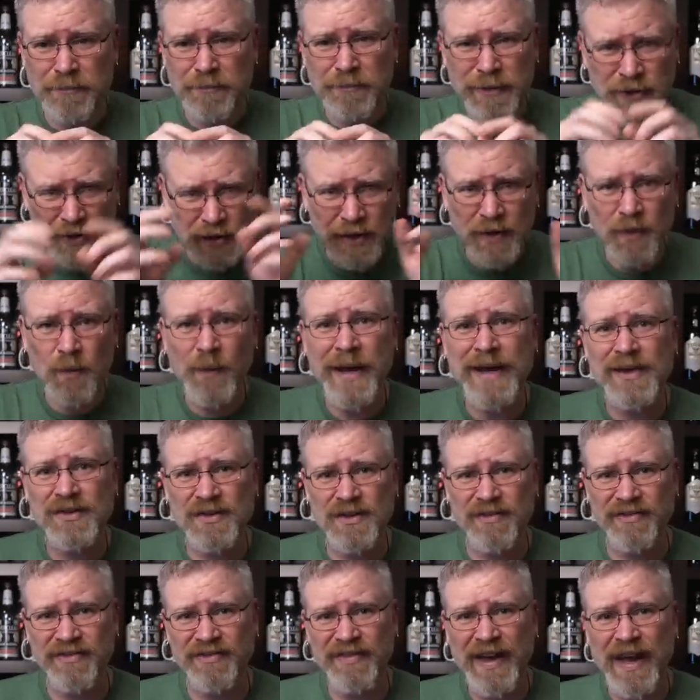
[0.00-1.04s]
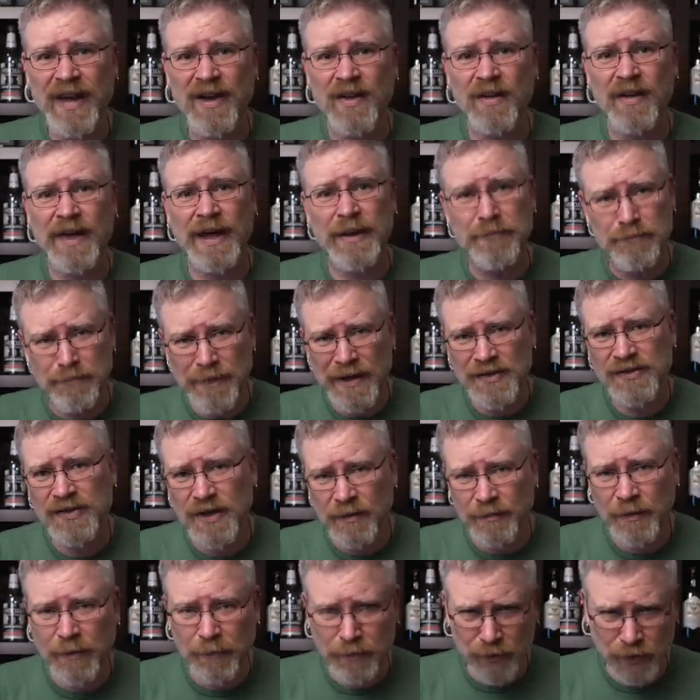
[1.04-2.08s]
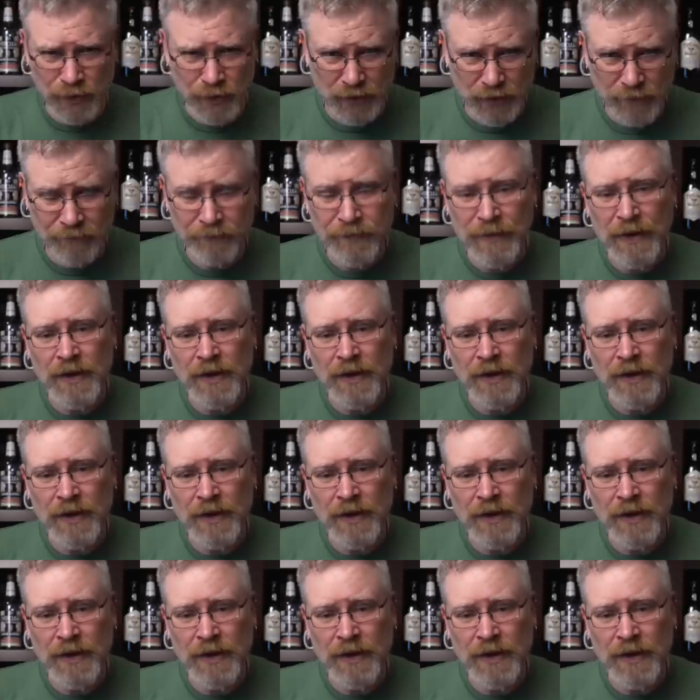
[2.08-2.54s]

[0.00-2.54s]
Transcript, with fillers: million ways to fail and mess up a brew.